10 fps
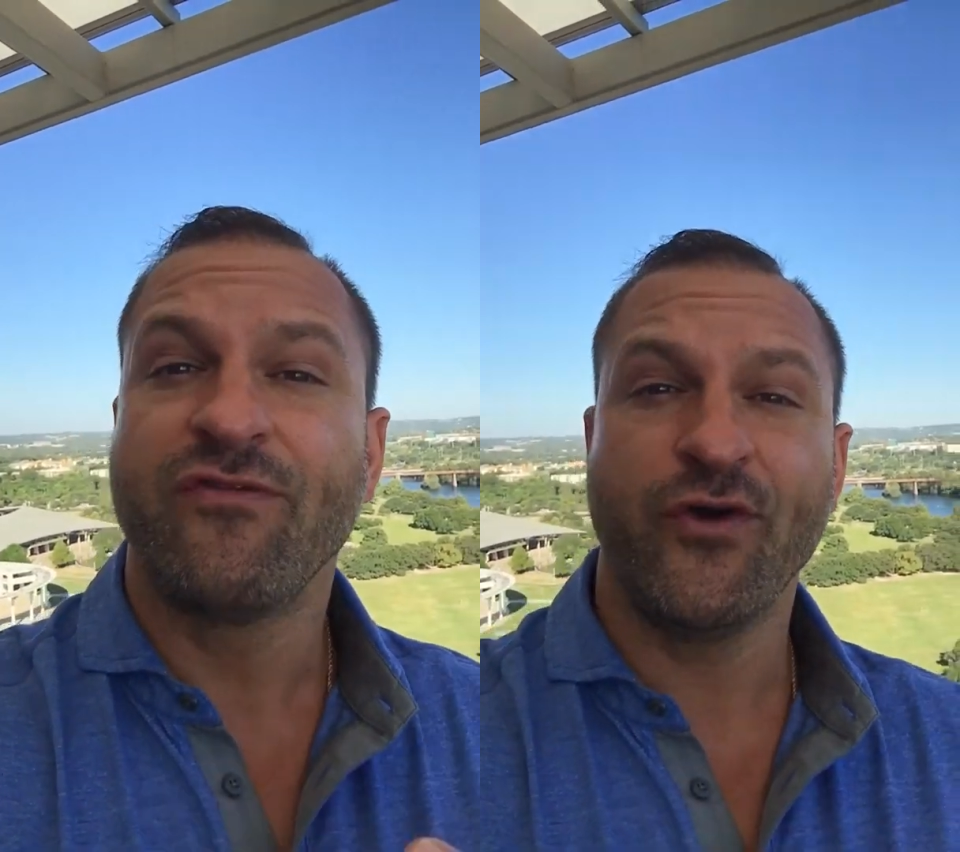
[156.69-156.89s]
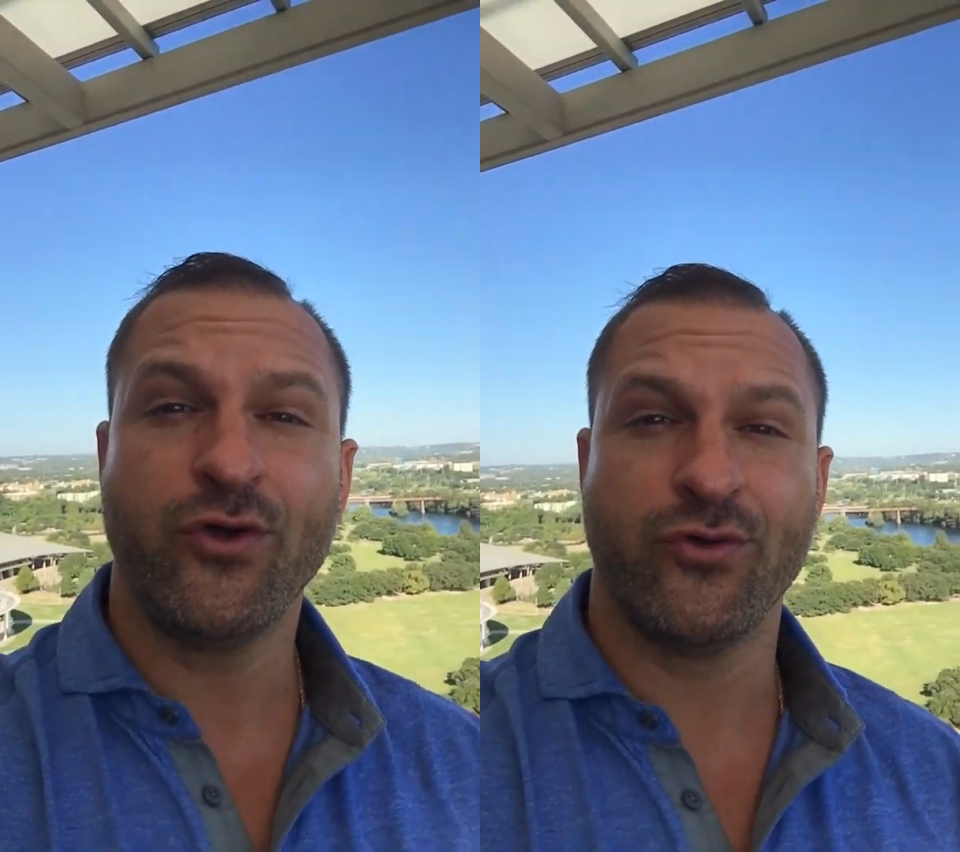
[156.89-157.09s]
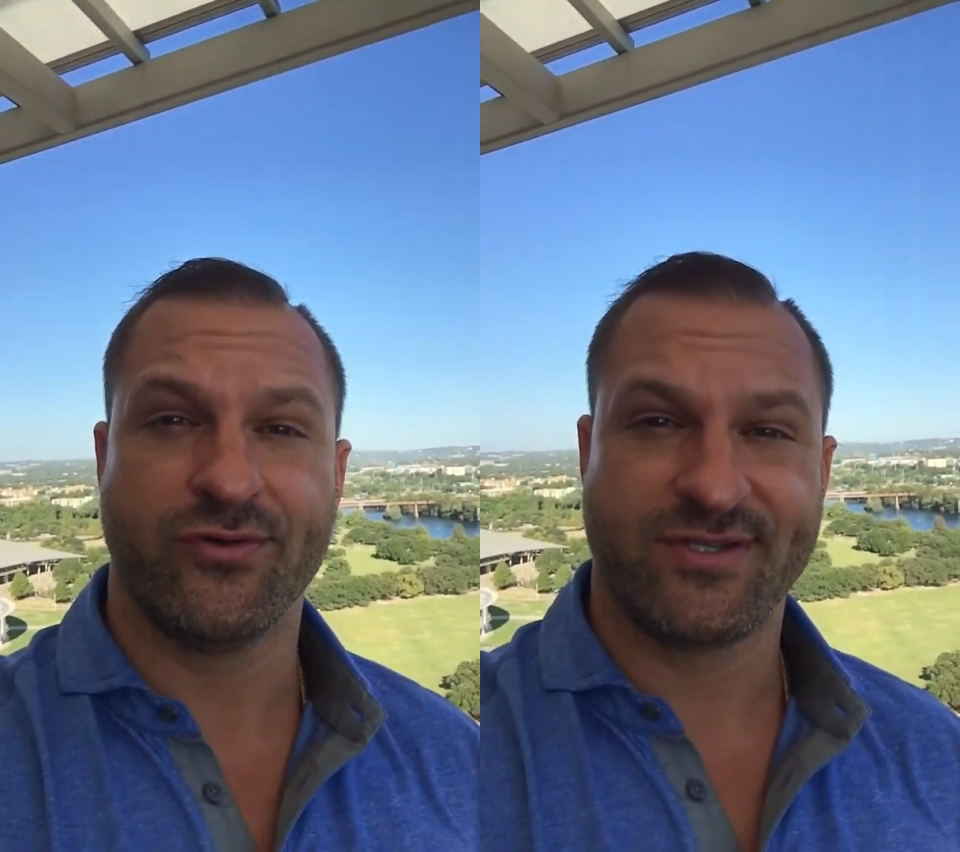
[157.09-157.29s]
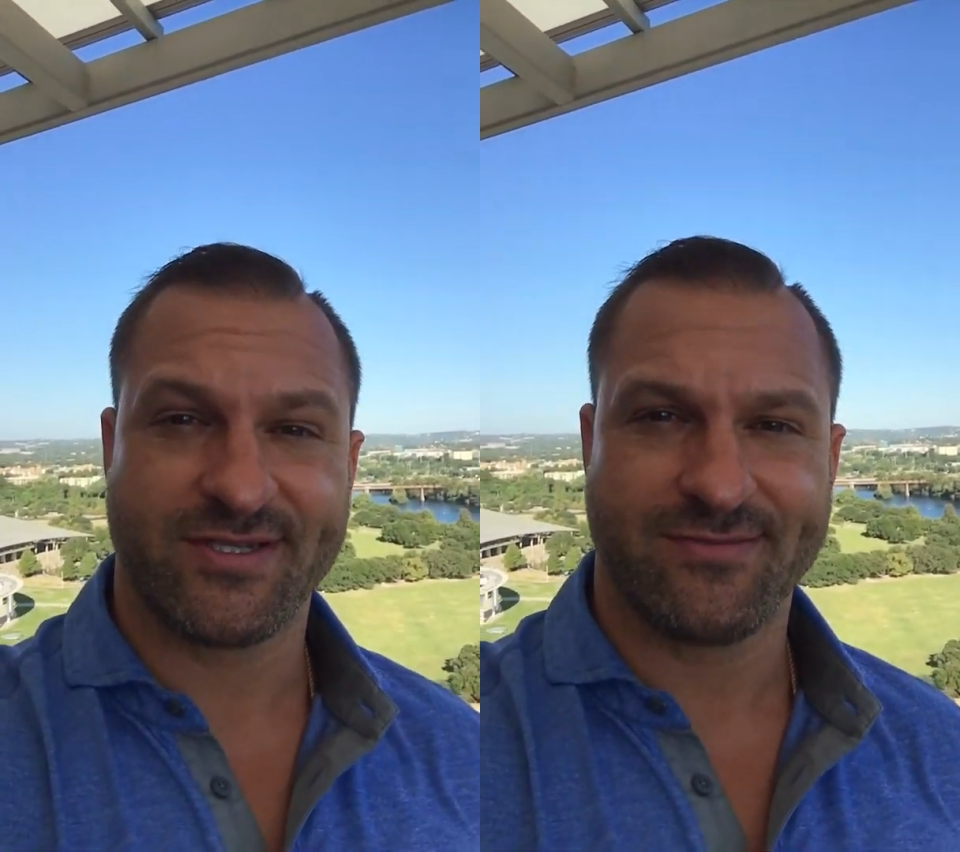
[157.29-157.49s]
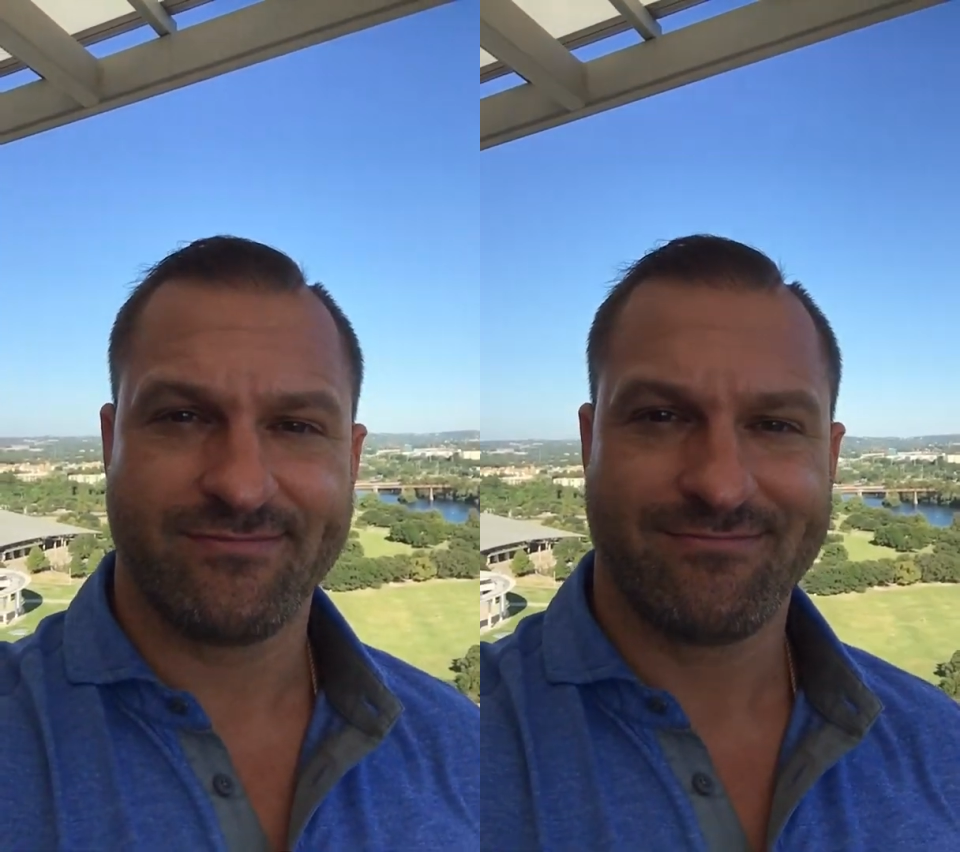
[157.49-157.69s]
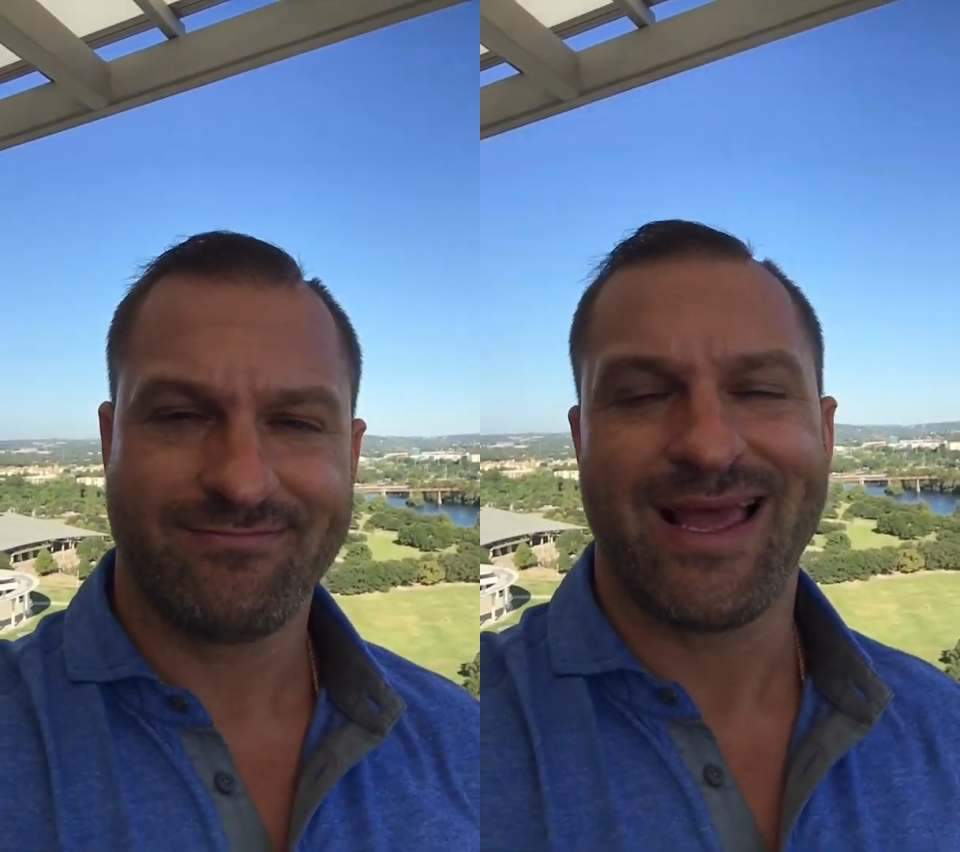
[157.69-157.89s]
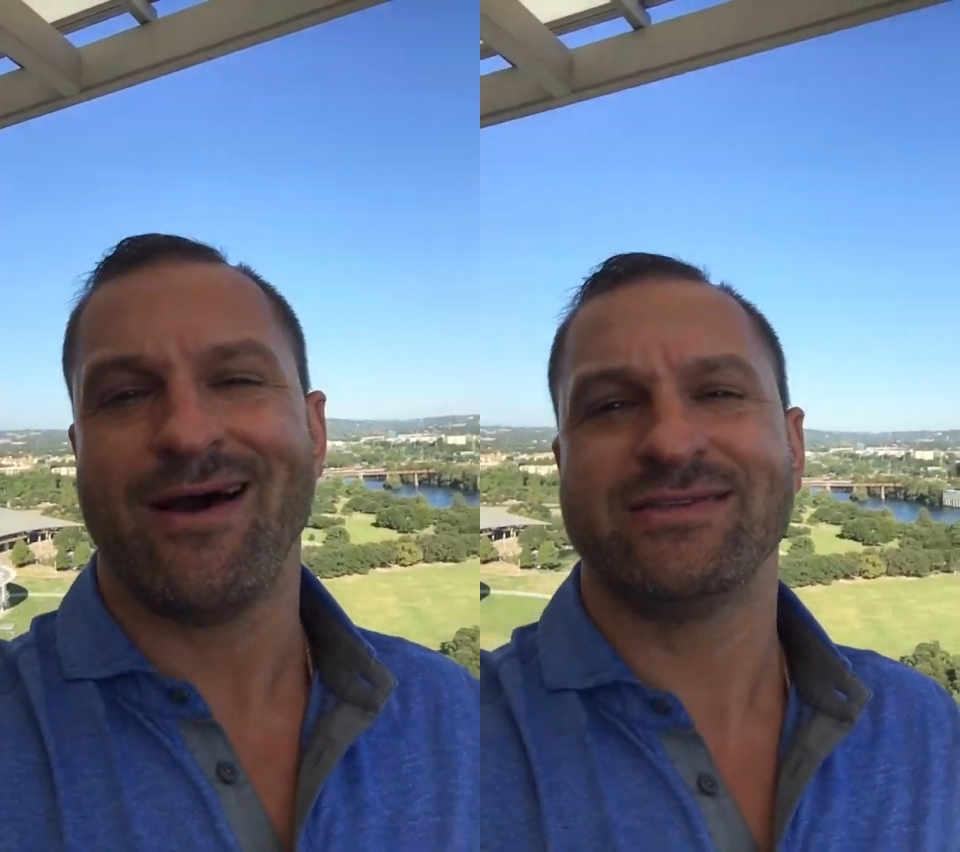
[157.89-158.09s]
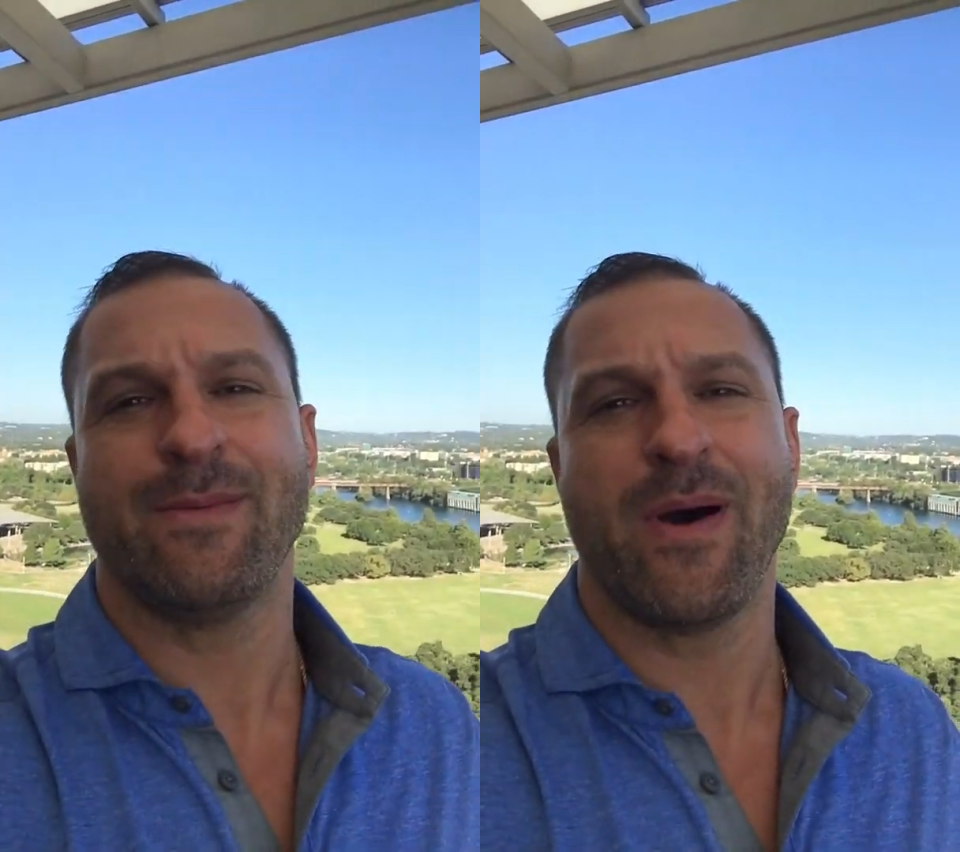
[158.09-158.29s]
foods.
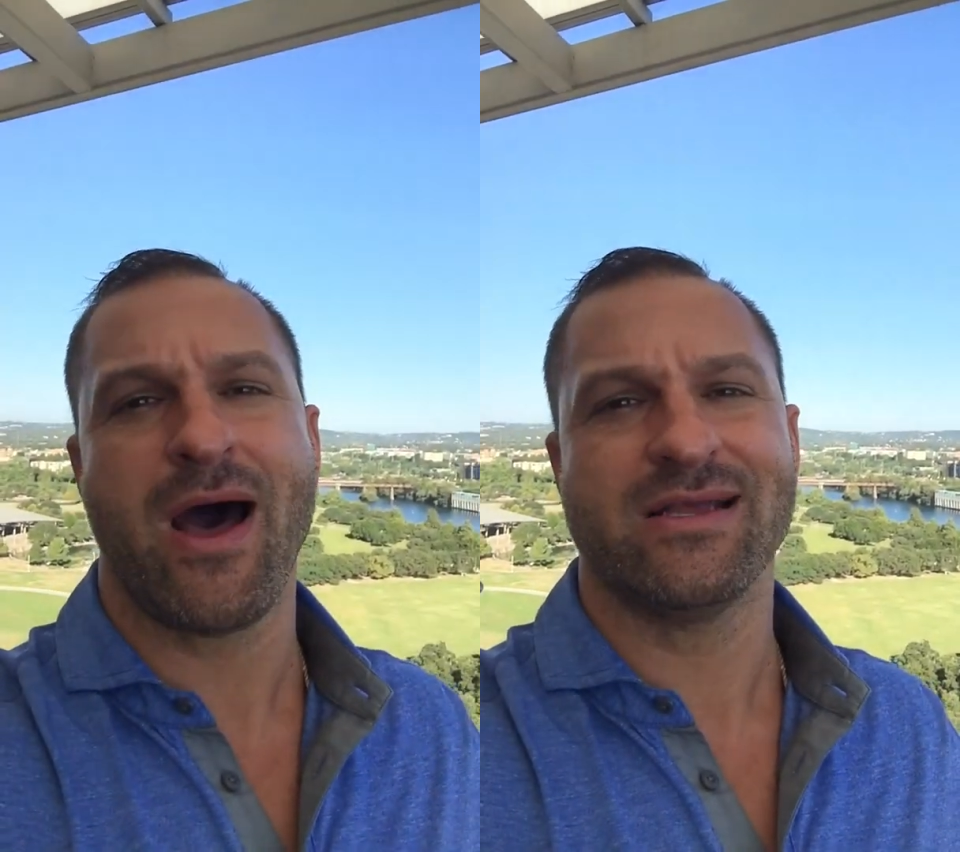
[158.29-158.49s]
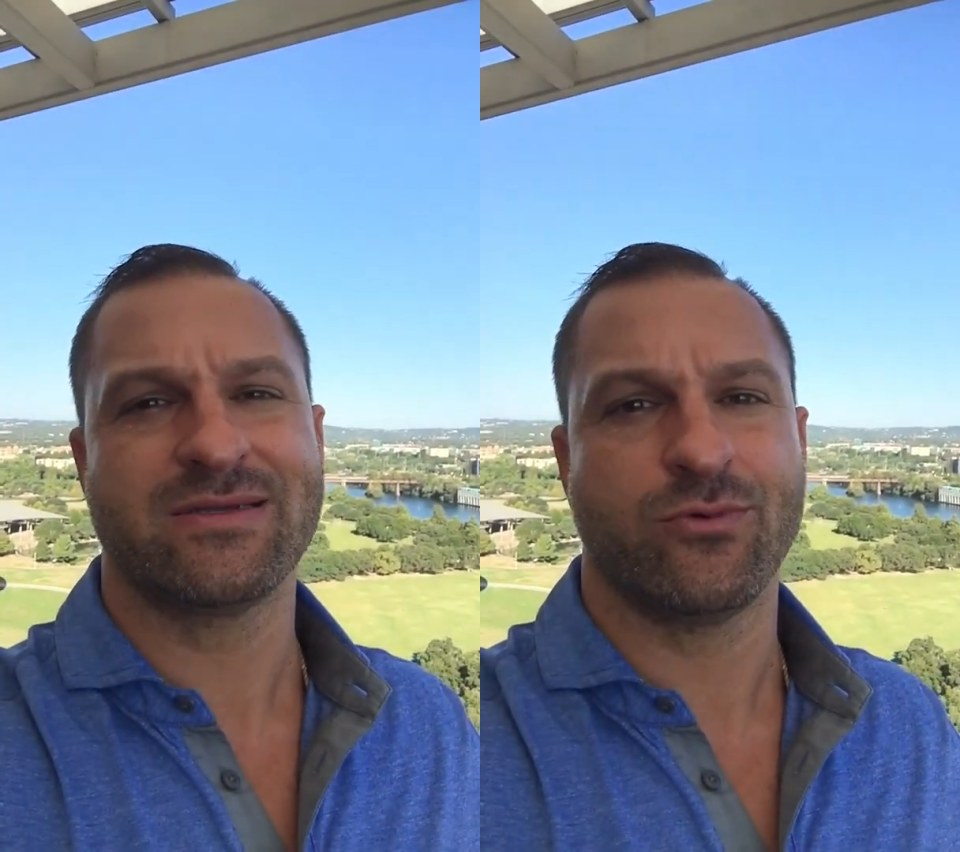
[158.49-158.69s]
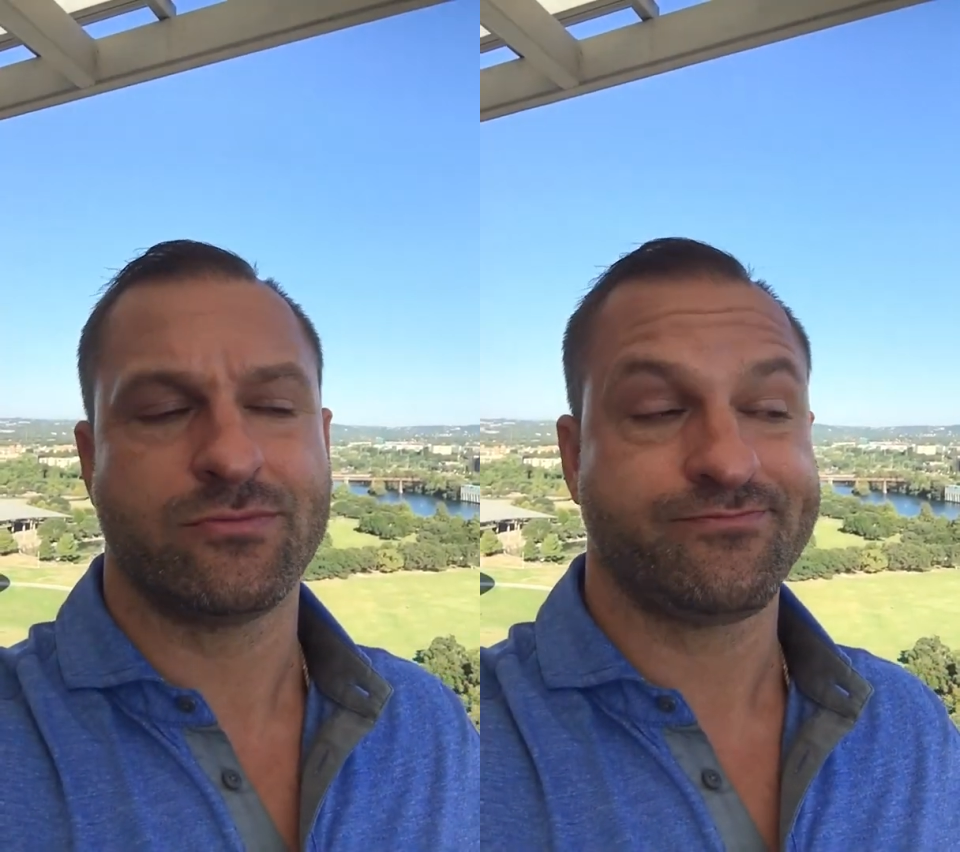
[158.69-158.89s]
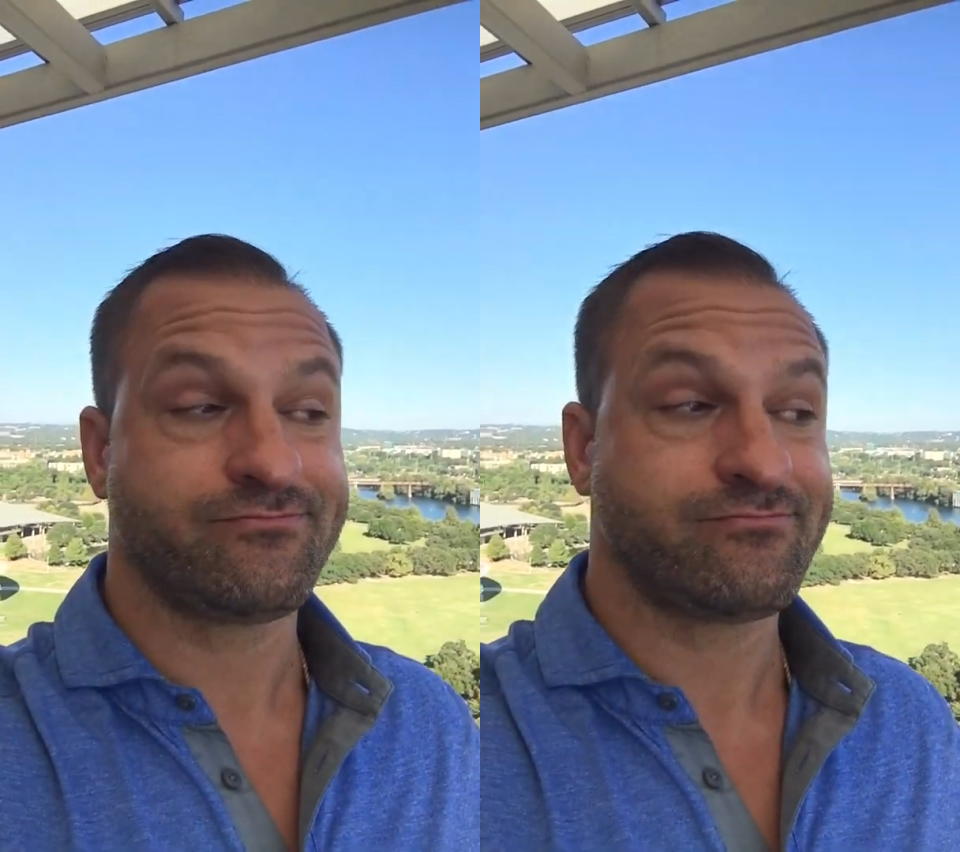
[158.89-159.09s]
How is that possible?